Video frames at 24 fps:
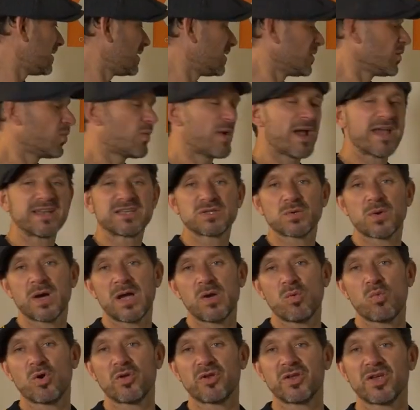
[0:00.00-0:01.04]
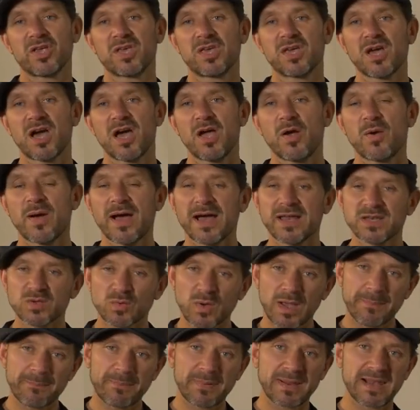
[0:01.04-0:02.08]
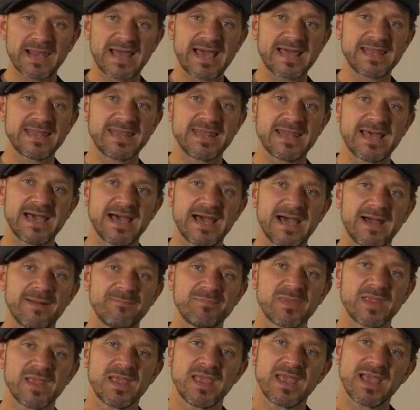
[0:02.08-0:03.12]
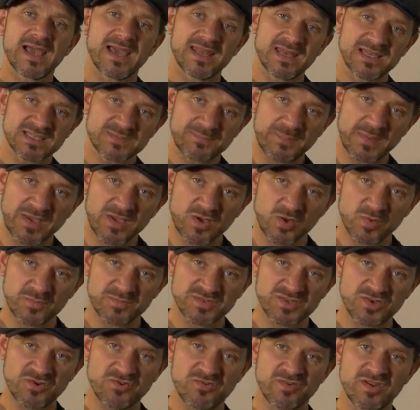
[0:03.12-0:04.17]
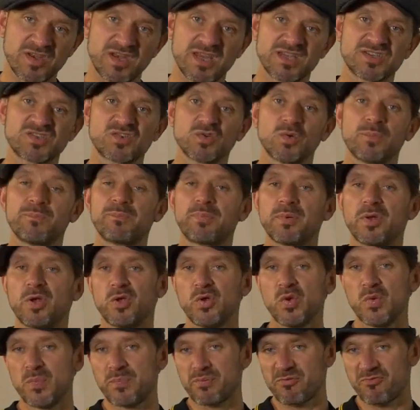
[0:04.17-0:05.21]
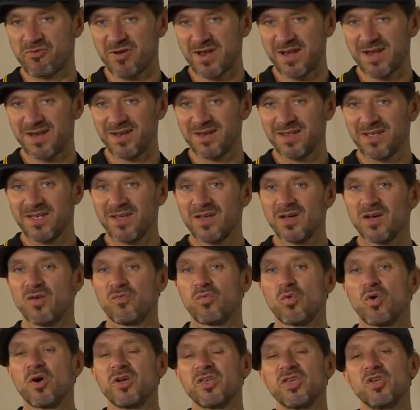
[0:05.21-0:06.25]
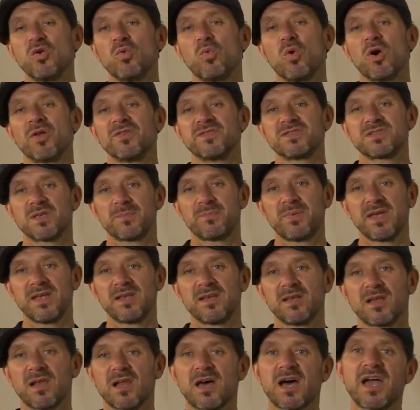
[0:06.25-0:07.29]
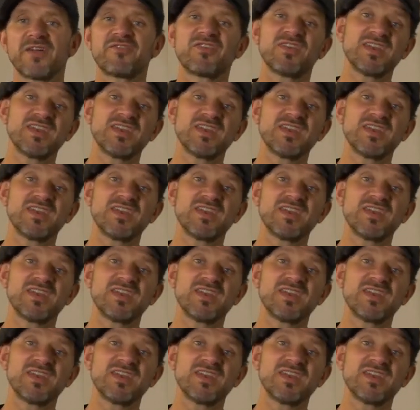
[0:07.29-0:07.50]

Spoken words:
Where do I want to go? How do I plan that? And this becomes your initial blueprint of what you want to be in your life.